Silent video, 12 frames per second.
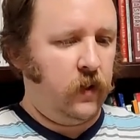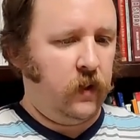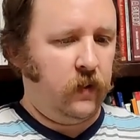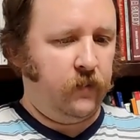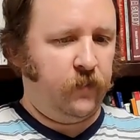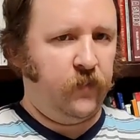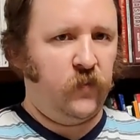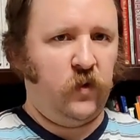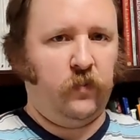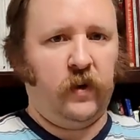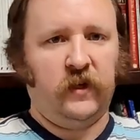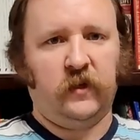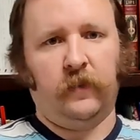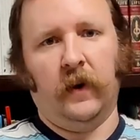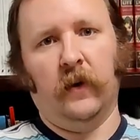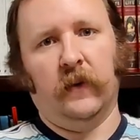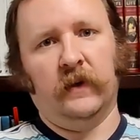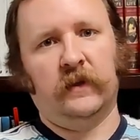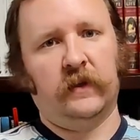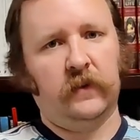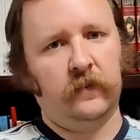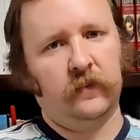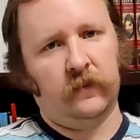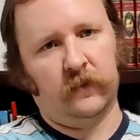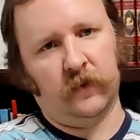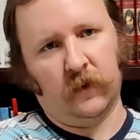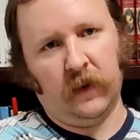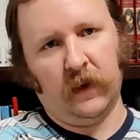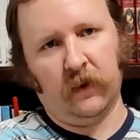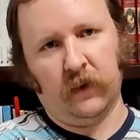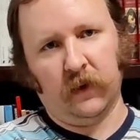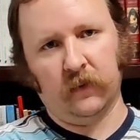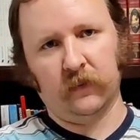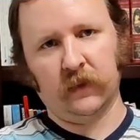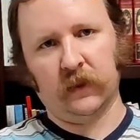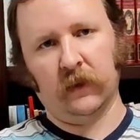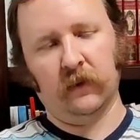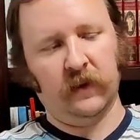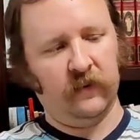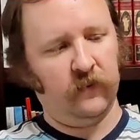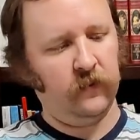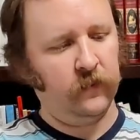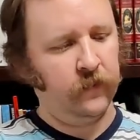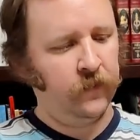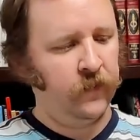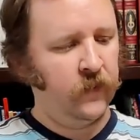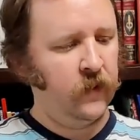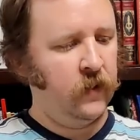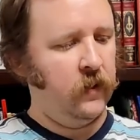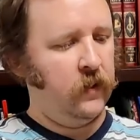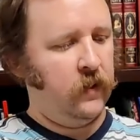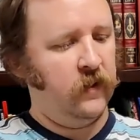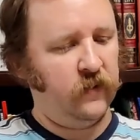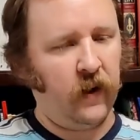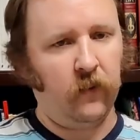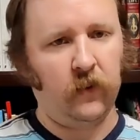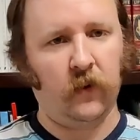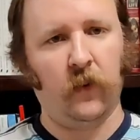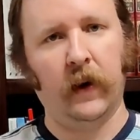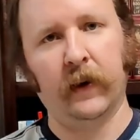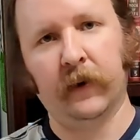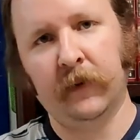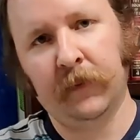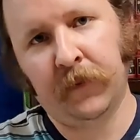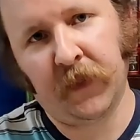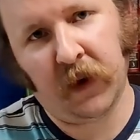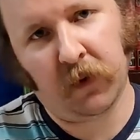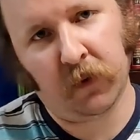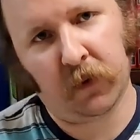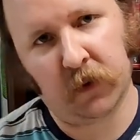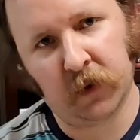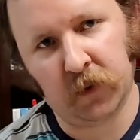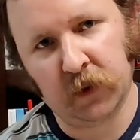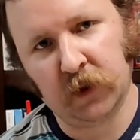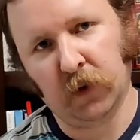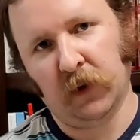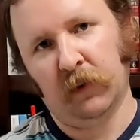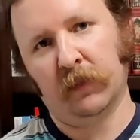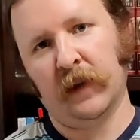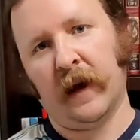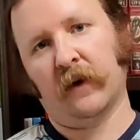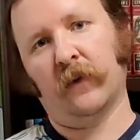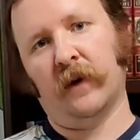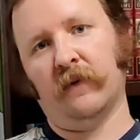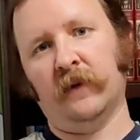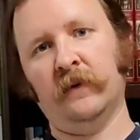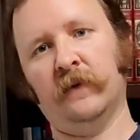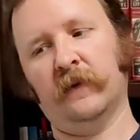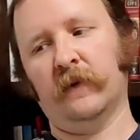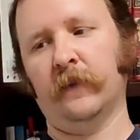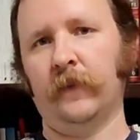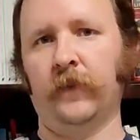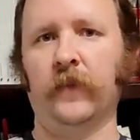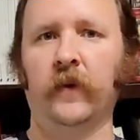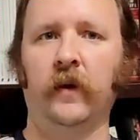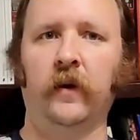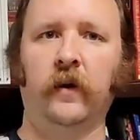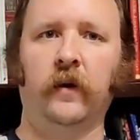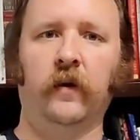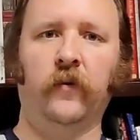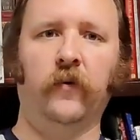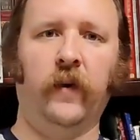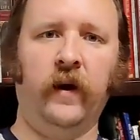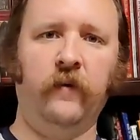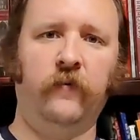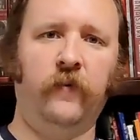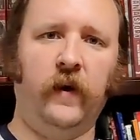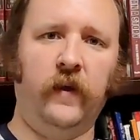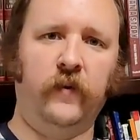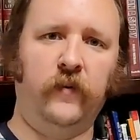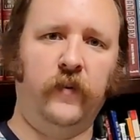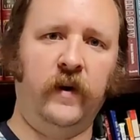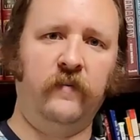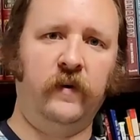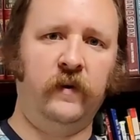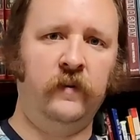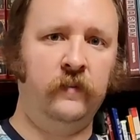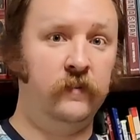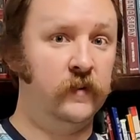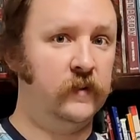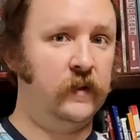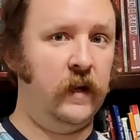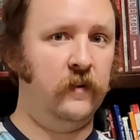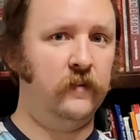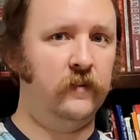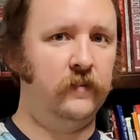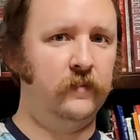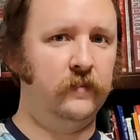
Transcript: um, depressed poets, no matter their skill level, is not required in order to enjoy Black Raven's Grandfather Raven Stout.